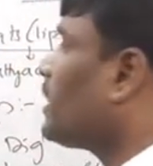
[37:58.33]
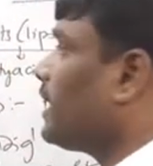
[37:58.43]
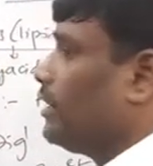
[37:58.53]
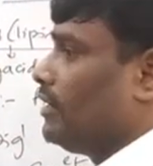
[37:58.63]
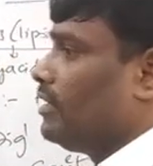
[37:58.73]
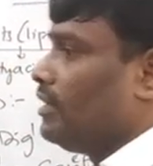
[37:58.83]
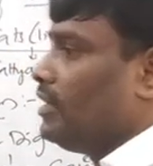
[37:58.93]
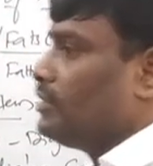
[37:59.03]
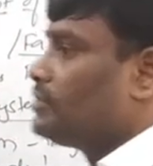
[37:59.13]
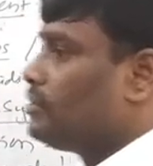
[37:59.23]
canal.
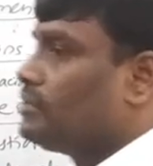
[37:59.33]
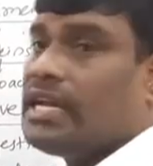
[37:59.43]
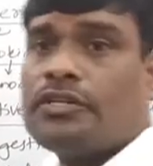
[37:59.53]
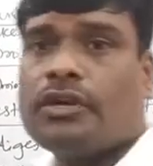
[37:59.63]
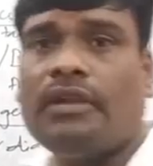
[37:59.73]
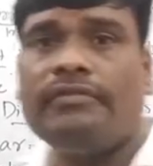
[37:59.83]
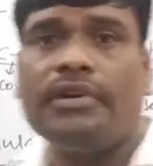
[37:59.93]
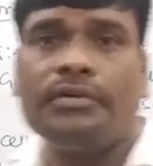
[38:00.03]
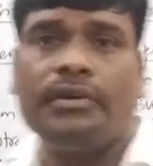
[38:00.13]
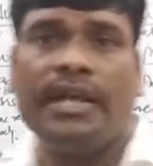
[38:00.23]
So that's all
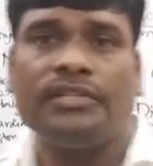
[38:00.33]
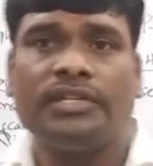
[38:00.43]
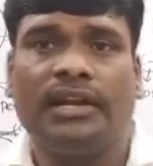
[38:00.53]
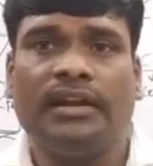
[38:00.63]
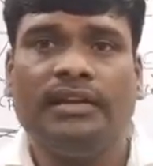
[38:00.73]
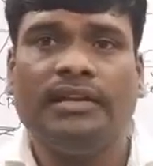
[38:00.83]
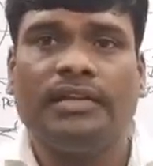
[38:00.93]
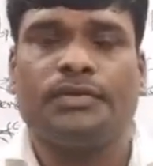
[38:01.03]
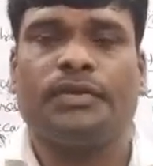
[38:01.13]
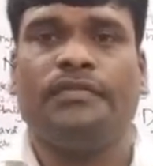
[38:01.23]
for today,
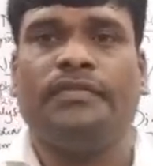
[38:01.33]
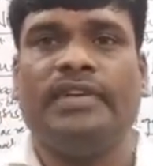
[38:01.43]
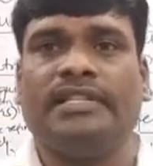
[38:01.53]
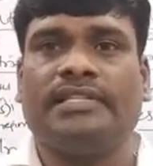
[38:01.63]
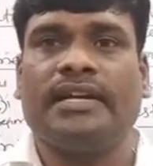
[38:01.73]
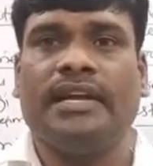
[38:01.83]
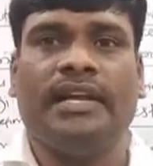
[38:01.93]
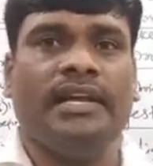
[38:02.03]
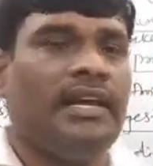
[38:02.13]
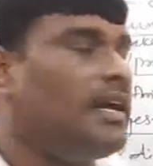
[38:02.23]
children. So we will study